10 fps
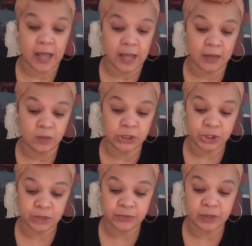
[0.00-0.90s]
and we
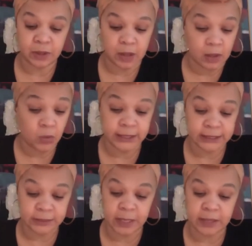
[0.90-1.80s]
shifted or
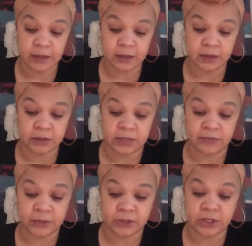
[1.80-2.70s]
expanded those efforts